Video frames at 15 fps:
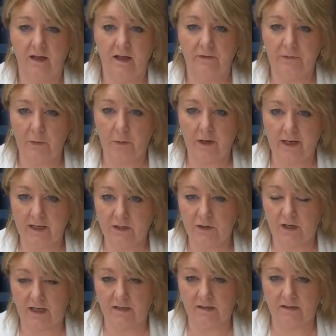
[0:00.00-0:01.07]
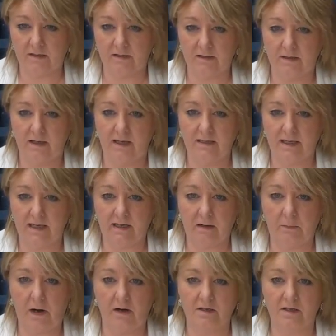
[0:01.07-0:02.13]
If you are interested in
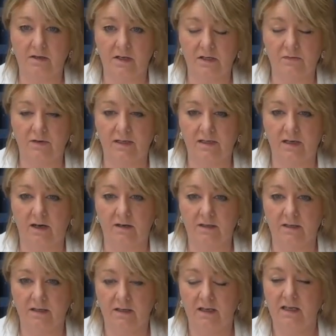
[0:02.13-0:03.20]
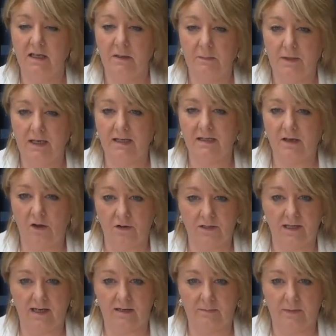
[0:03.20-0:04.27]
taking part in this research, please
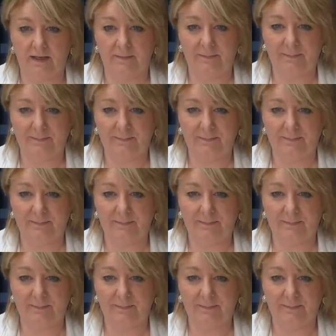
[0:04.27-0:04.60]
contact me.